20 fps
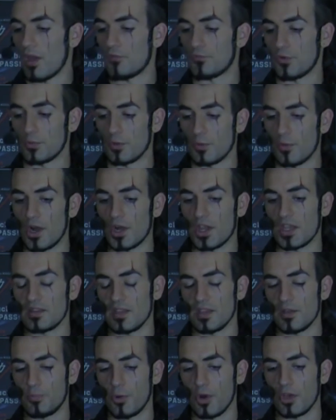And from the
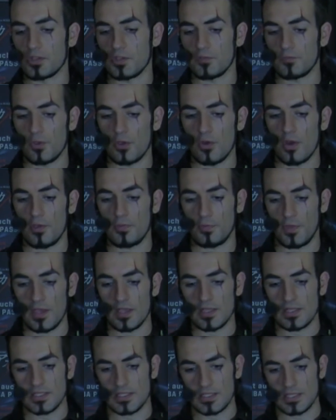marketing point of view, I
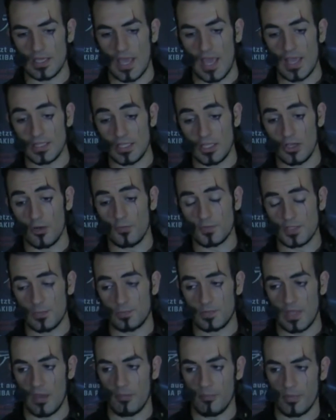think ending of
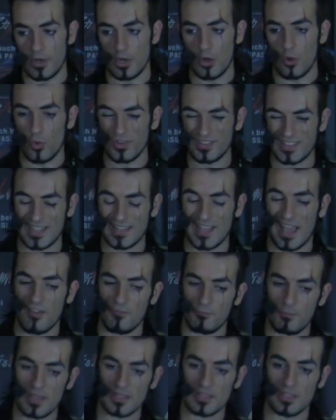September would not
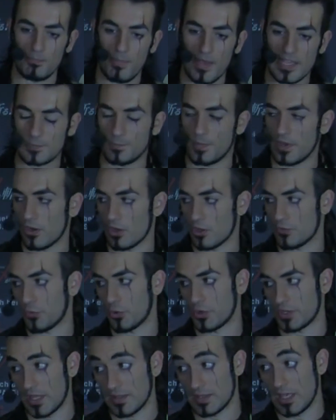have been the best period
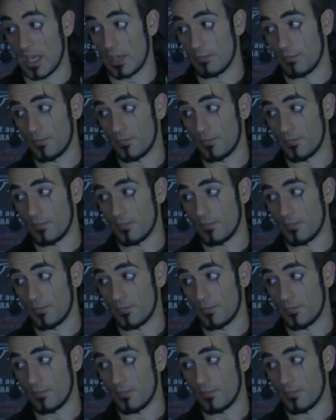for that game.